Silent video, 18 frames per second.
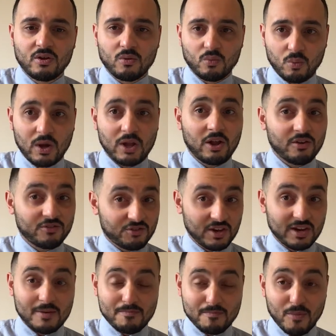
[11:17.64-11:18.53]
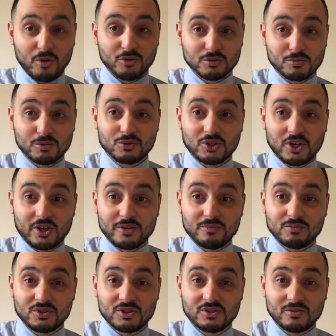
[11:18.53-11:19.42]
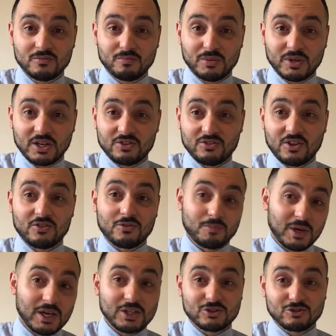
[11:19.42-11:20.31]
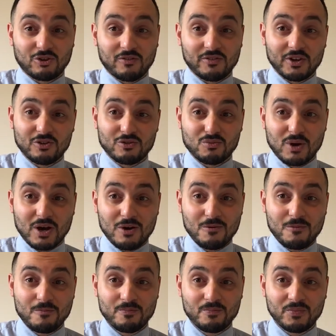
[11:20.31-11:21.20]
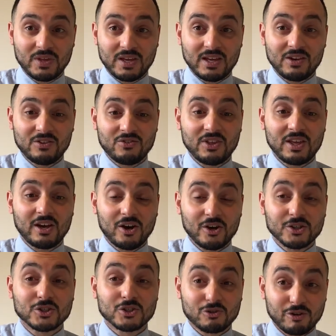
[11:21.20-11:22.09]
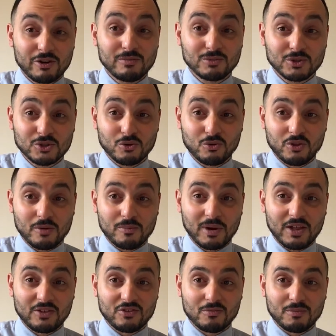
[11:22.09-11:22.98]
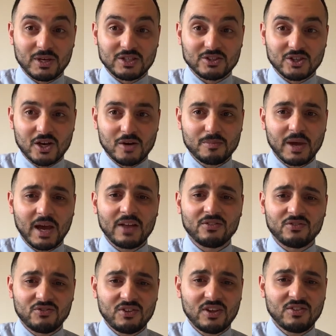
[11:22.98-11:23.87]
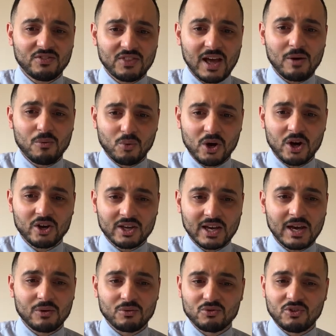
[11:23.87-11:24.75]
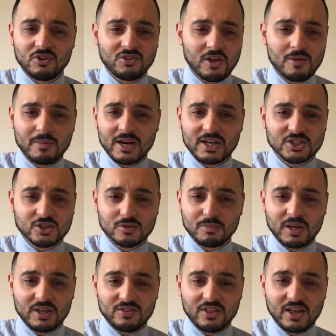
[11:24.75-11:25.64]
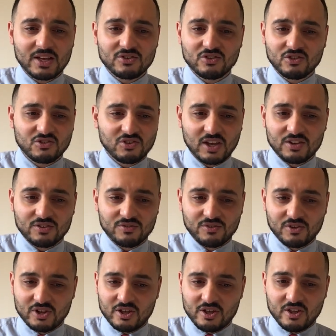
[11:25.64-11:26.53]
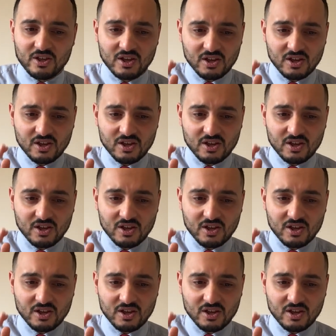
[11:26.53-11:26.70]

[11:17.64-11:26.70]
Well, I've said it multiple times because there's a picture of it as well. It is the ice cream stall they plan to meet up. And did that work out? Did they manage to meet there successfully?